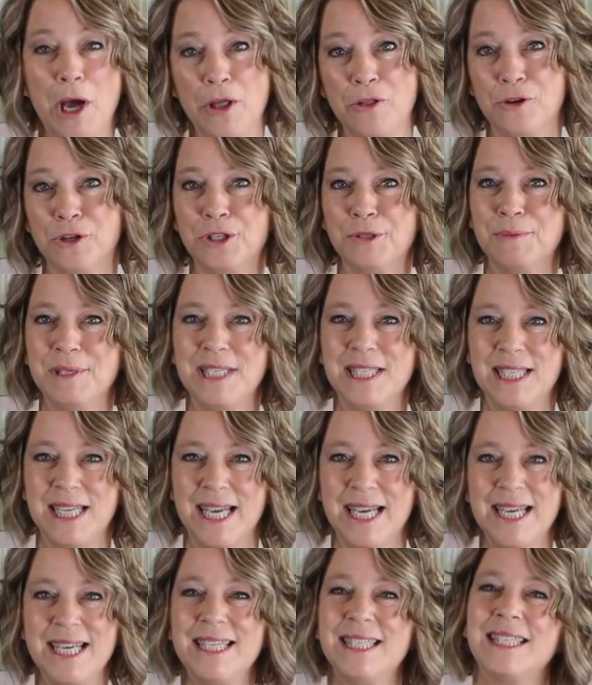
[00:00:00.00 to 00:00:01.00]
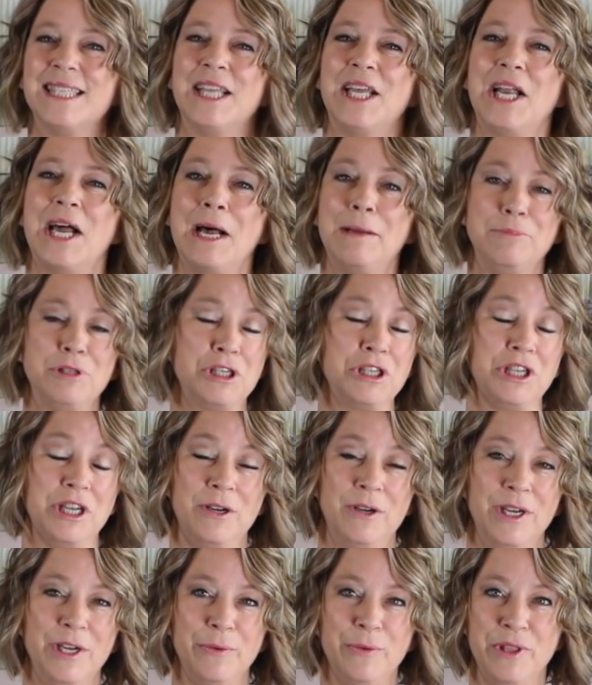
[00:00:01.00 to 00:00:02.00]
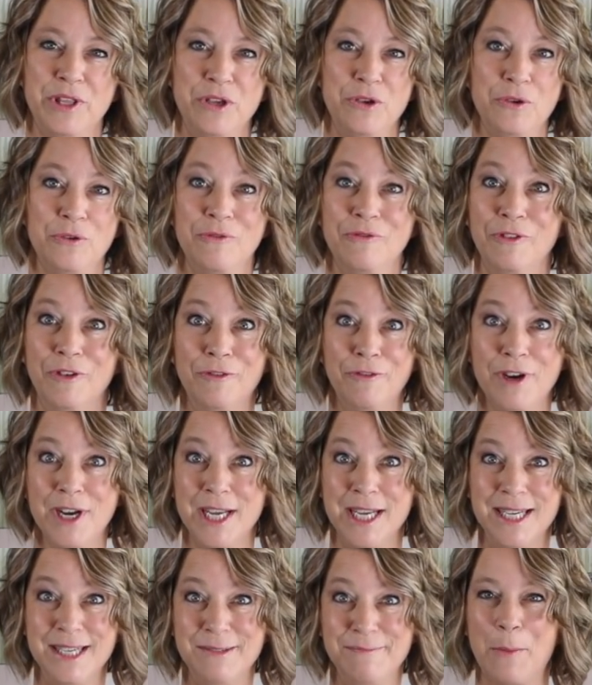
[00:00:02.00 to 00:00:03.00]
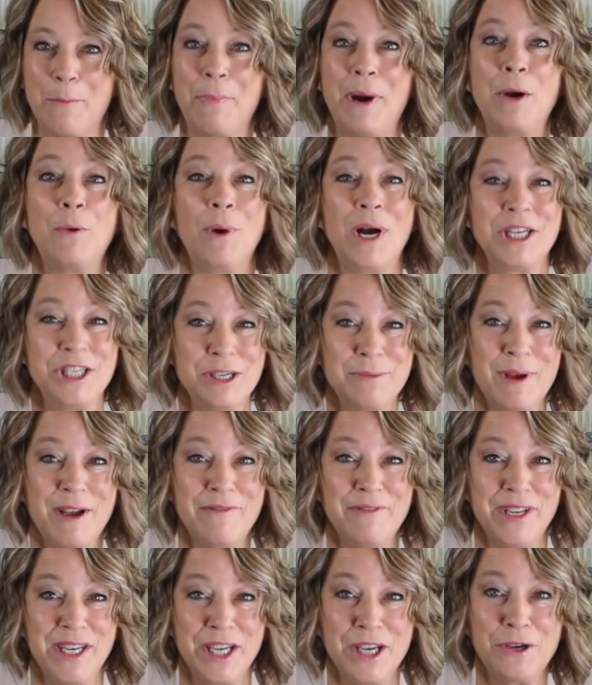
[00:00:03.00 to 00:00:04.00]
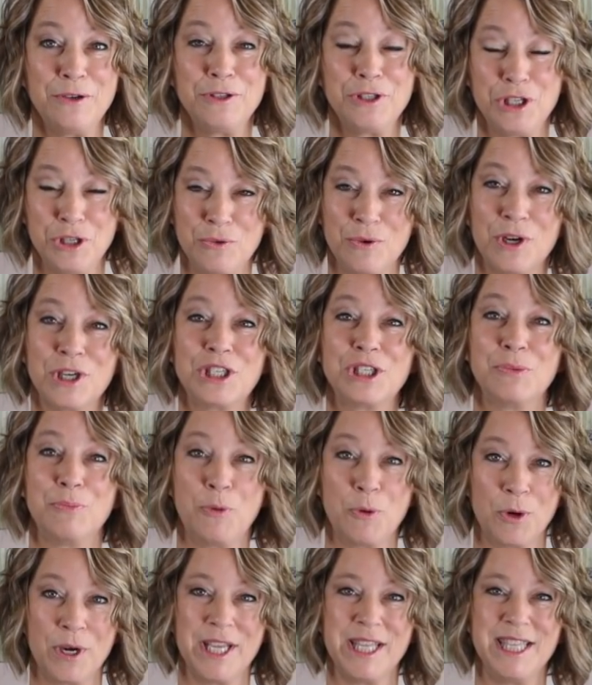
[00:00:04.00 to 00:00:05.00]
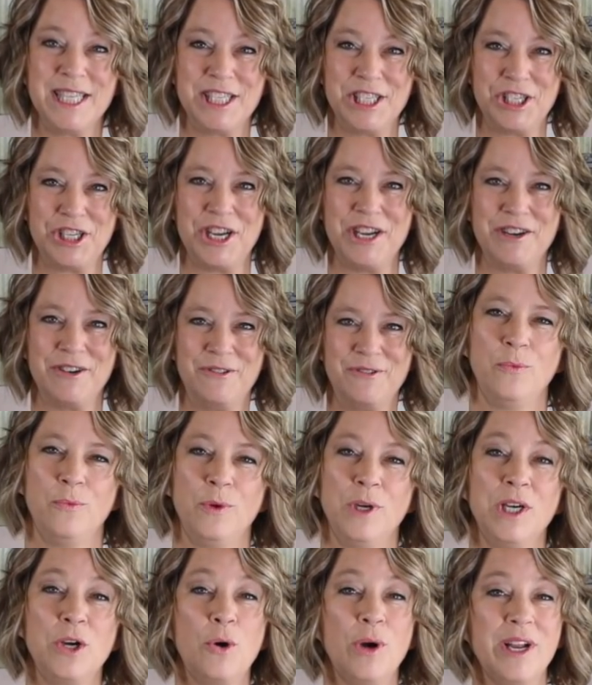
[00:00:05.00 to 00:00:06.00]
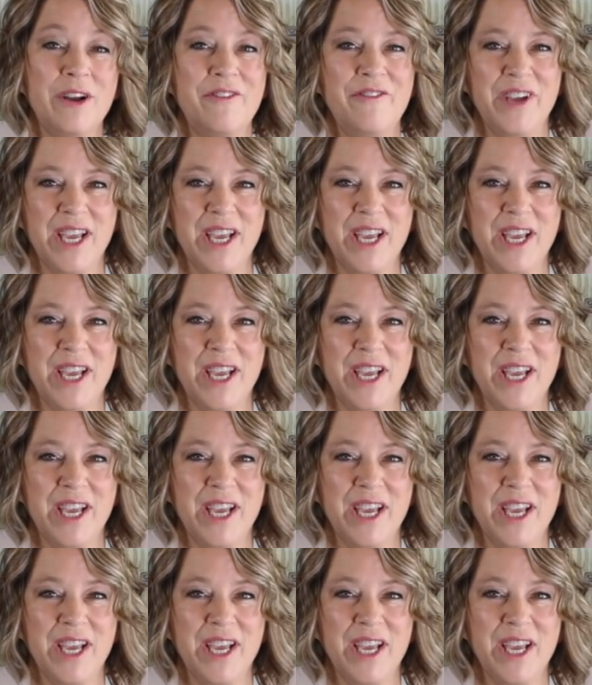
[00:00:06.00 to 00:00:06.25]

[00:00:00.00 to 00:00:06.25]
others' mistakes that I'm just sharing with you for free. By watching my videos, you are supporting this channel. We're going on